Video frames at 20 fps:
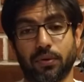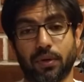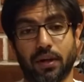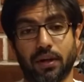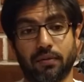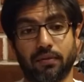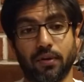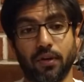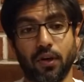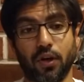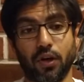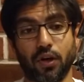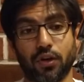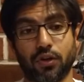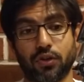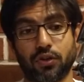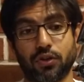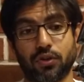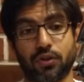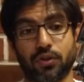have,
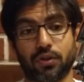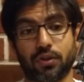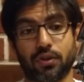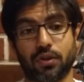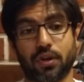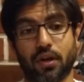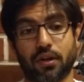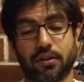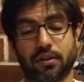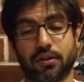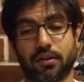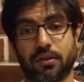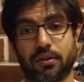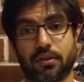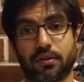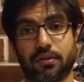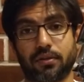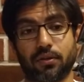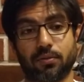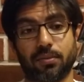should
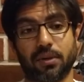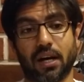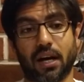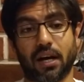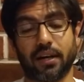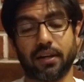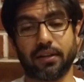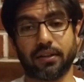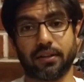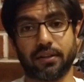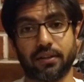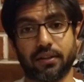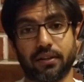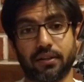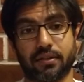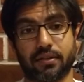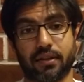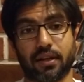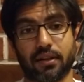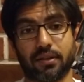be higher than
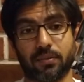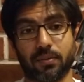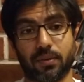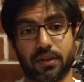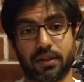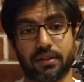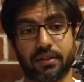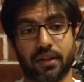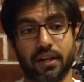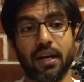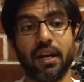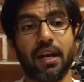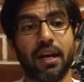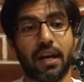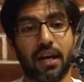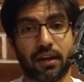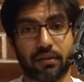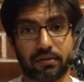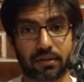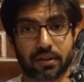this. Otherwise,
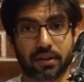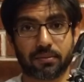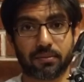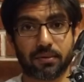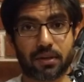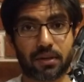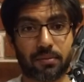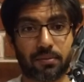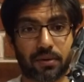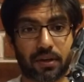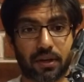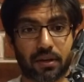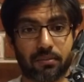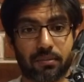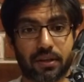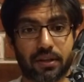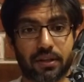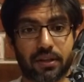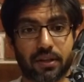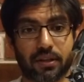every time you keep your
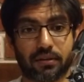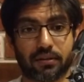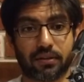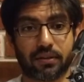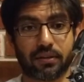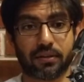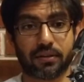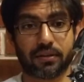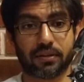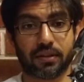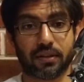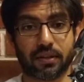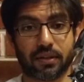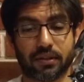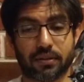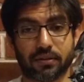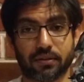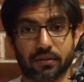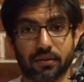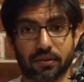helmet down, this thing
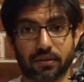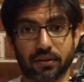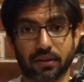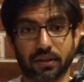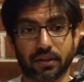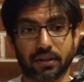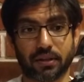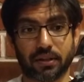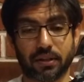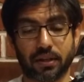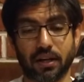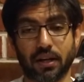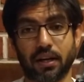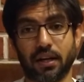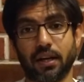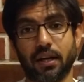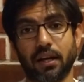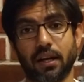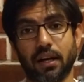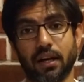is going to
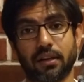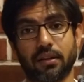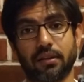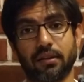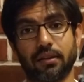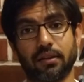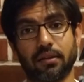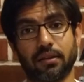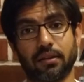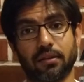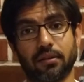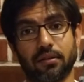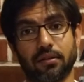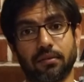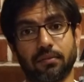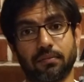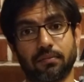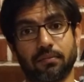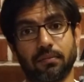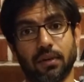hit the
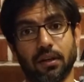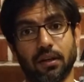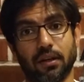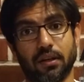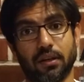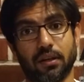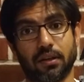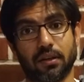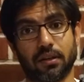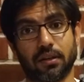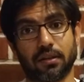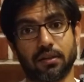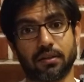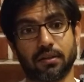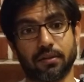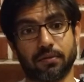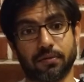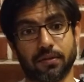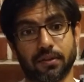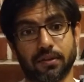
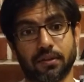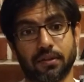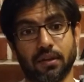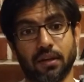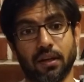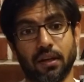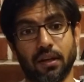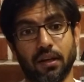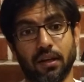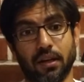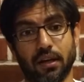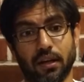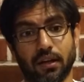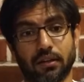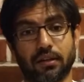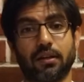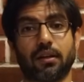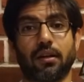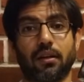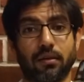surface, and
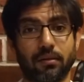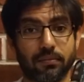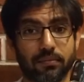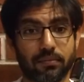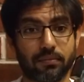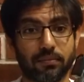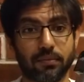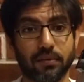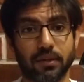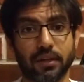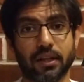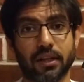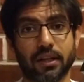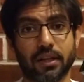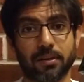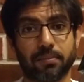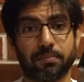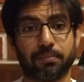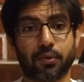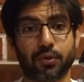it'll
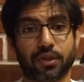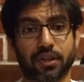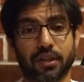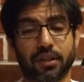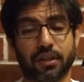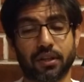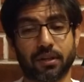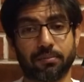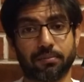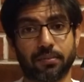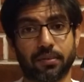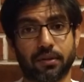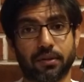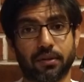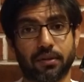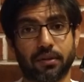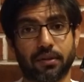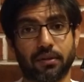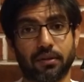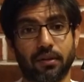keep pushing it up,
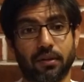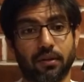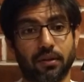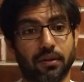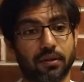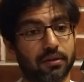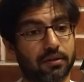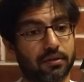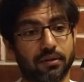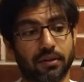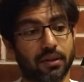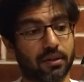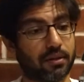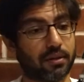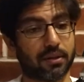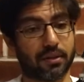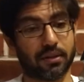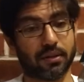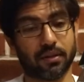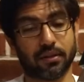or
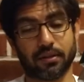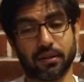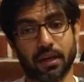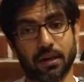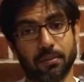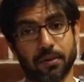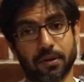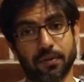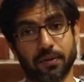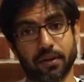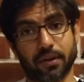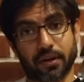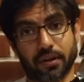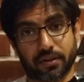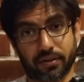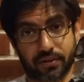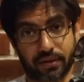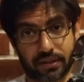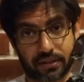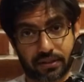the helmet will not
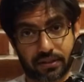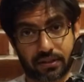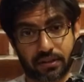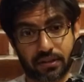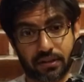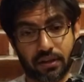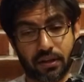rest